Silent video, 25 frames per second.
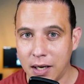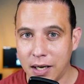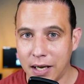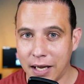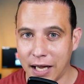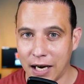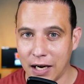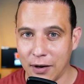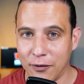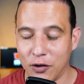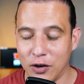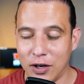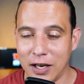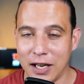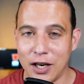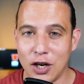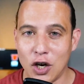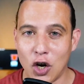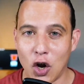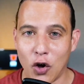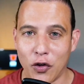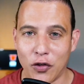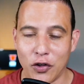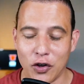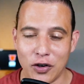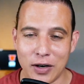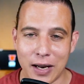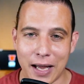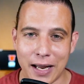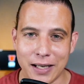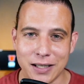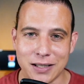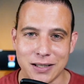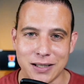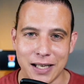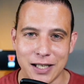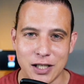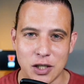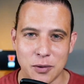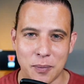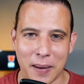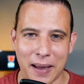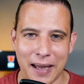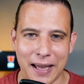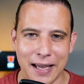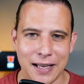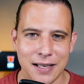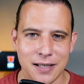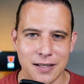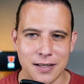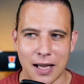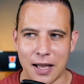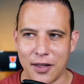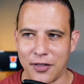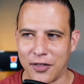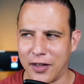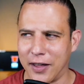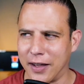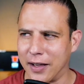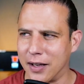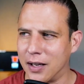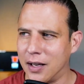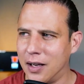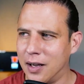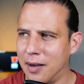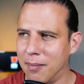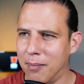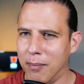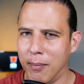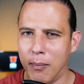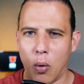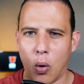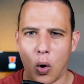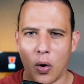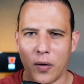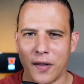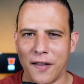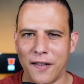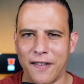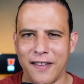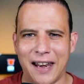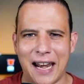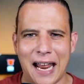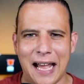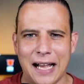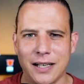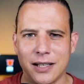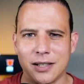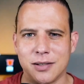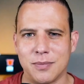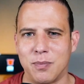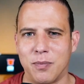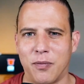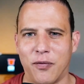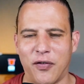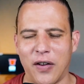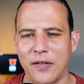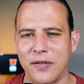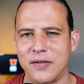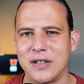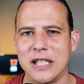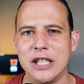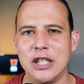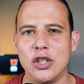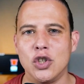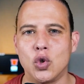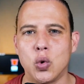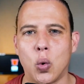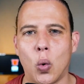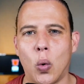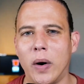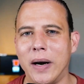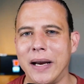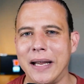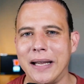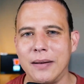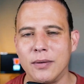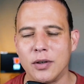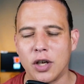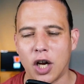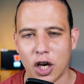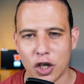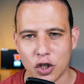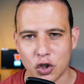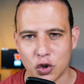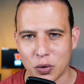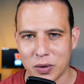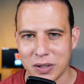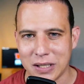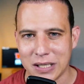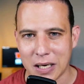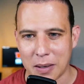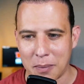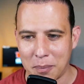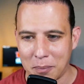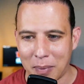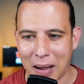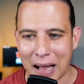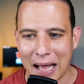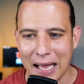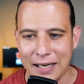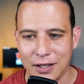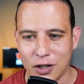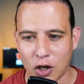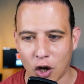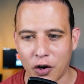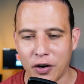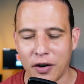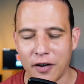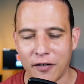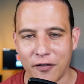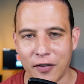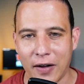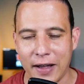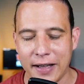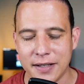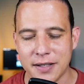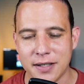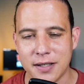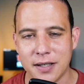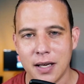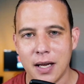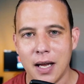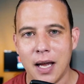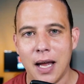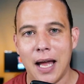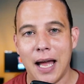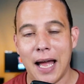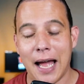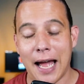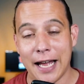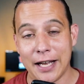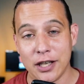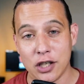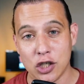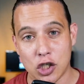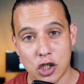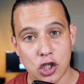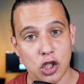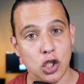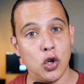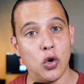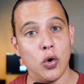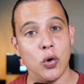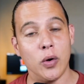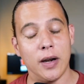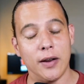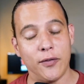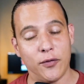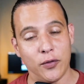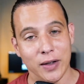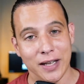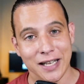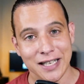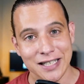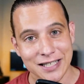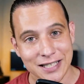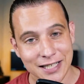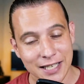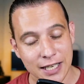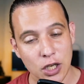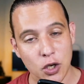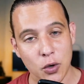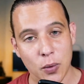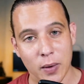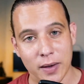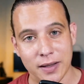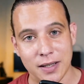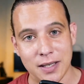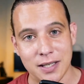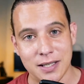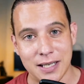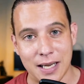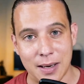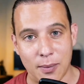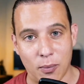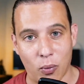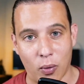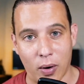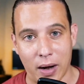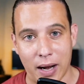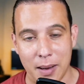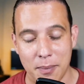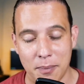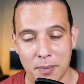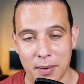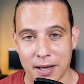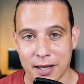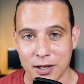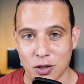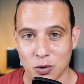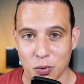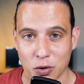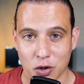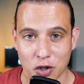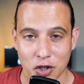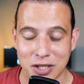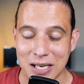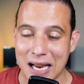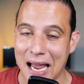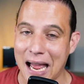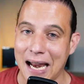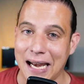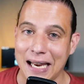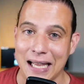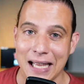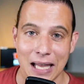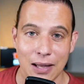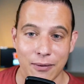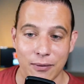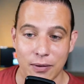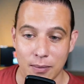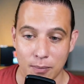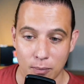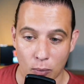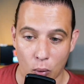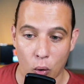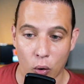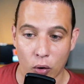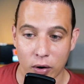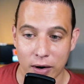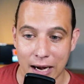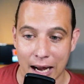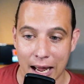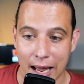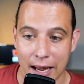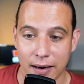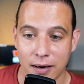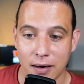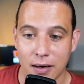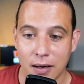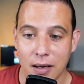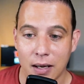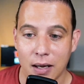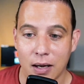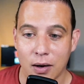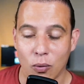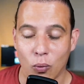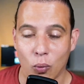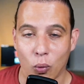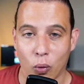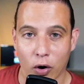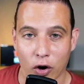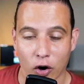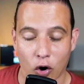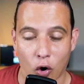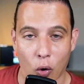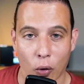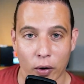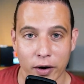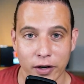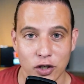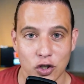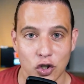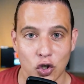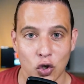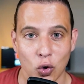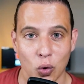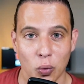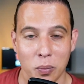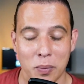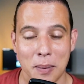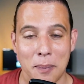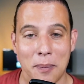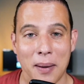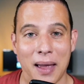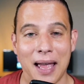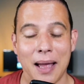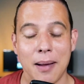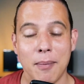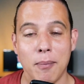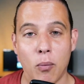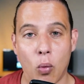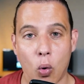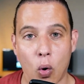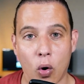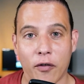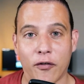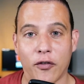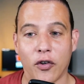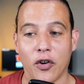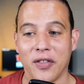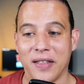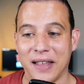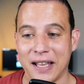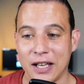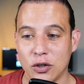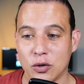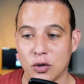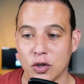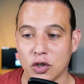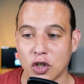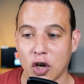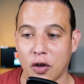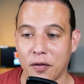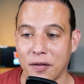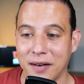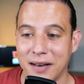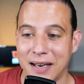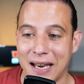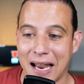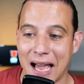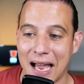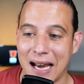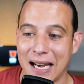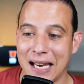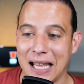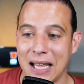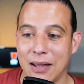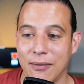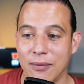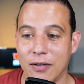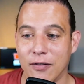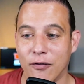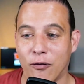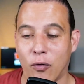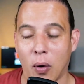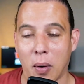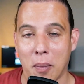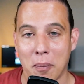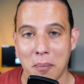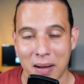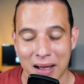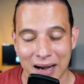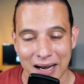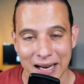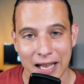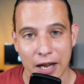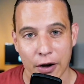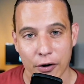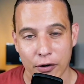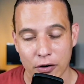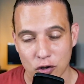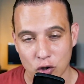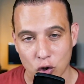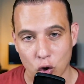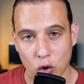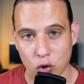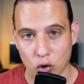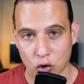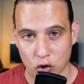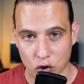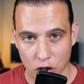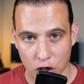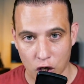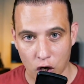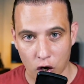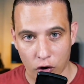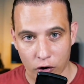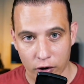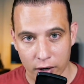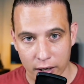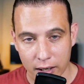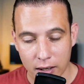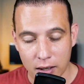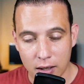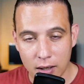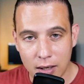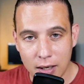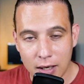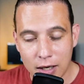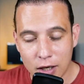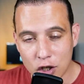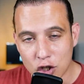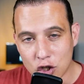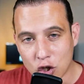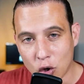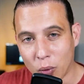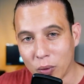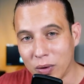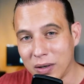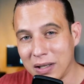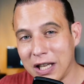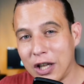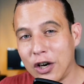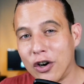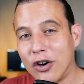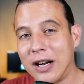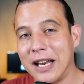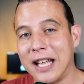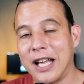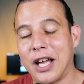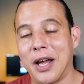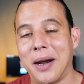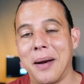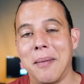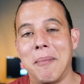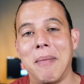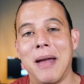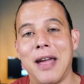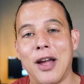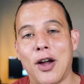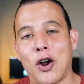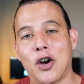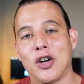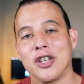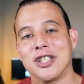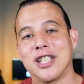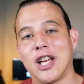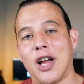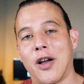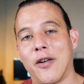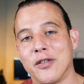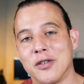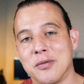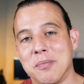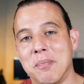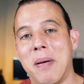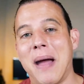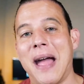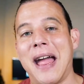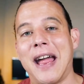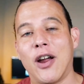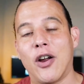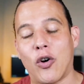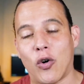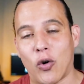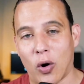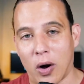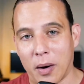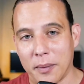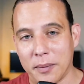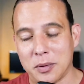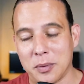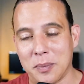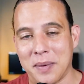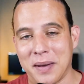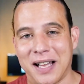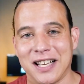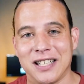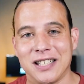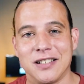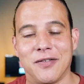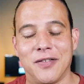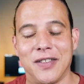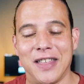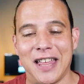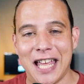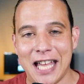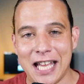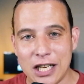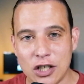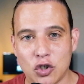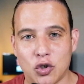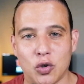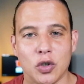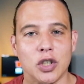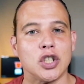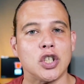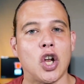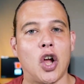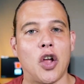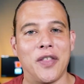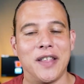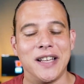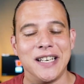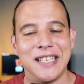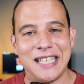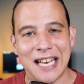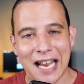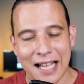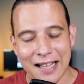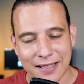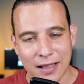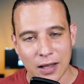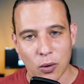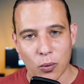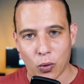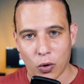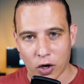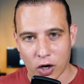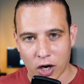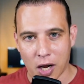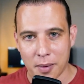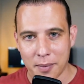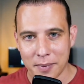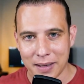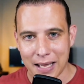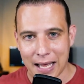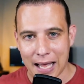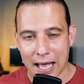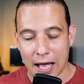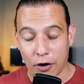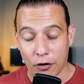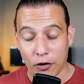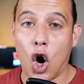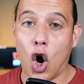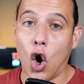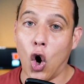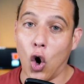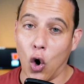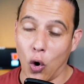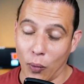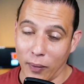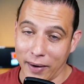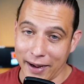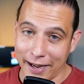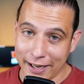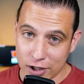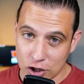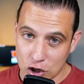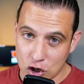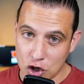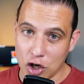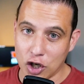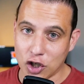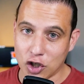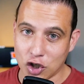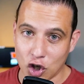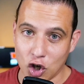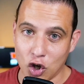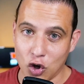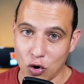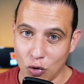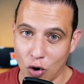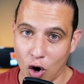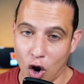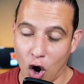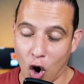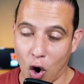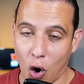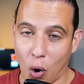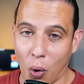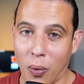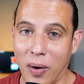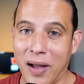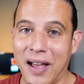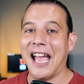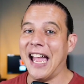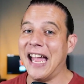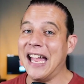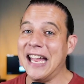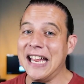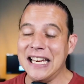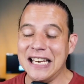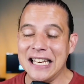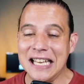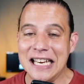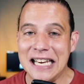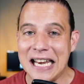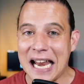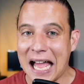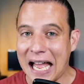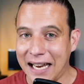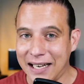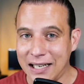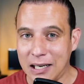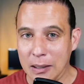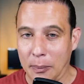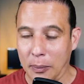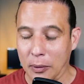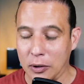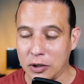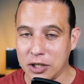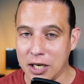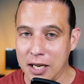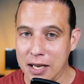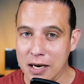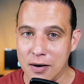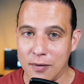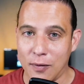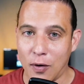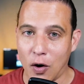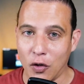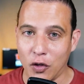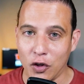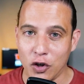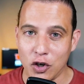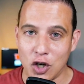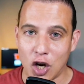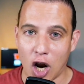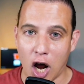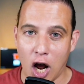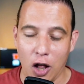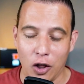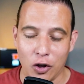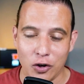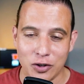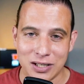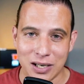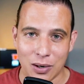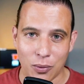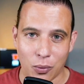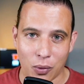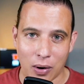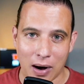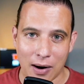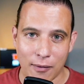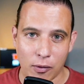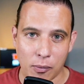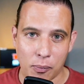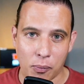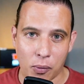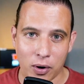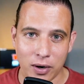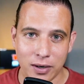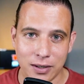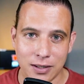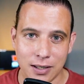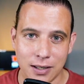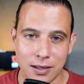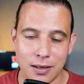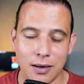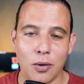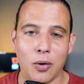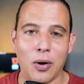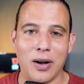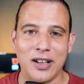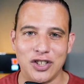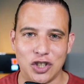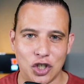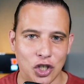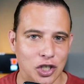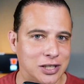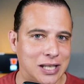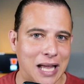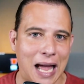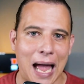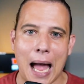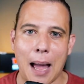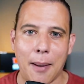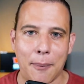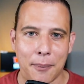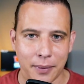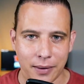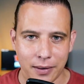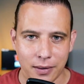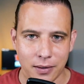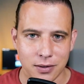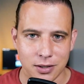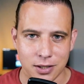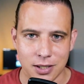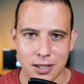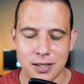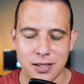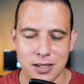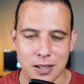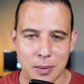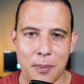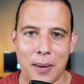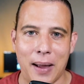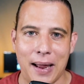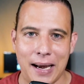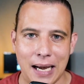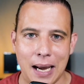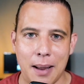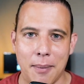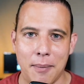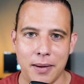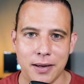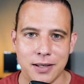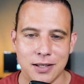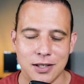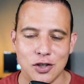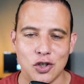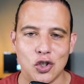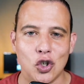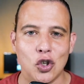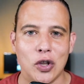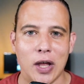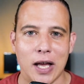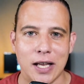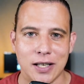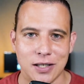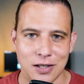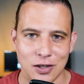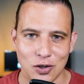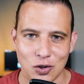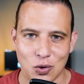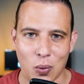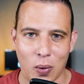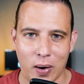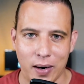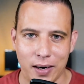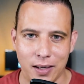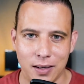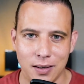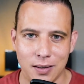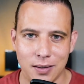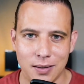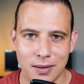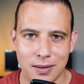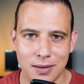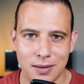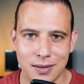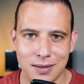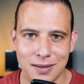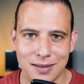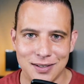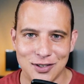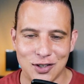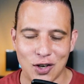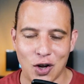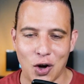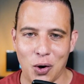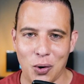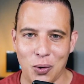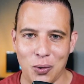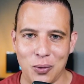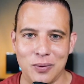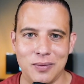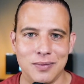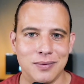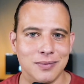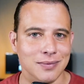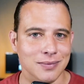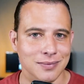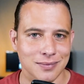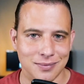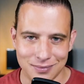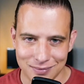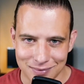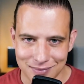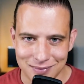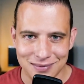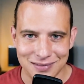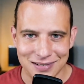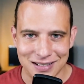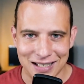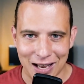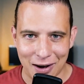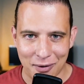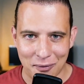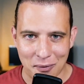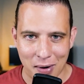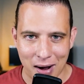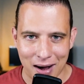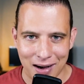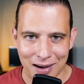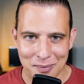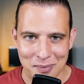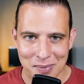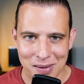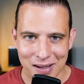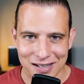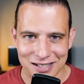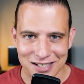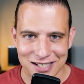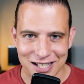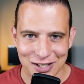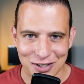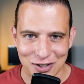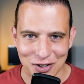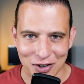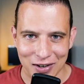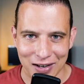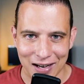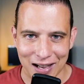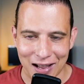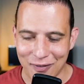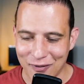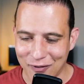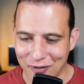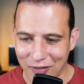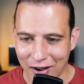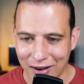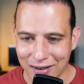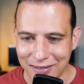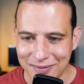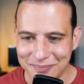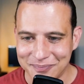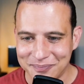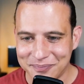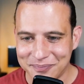And if you didn't know, the United States pays, I think, more than the next 15, 20 countries combined on defense. And soon, if we continue at the same rate, because we're just adding even more debt, we're going to be paying more for the interest on the debt, even for Medicare and Social Security. So we're literally going to make ourselves bankrupt because of the interest on the debt that we're coming out. Oh, and just so you know, 80, 90% of all the dollars that were ever printed just happened since the pandemic, since 2020. So get ready because things are going to get fun.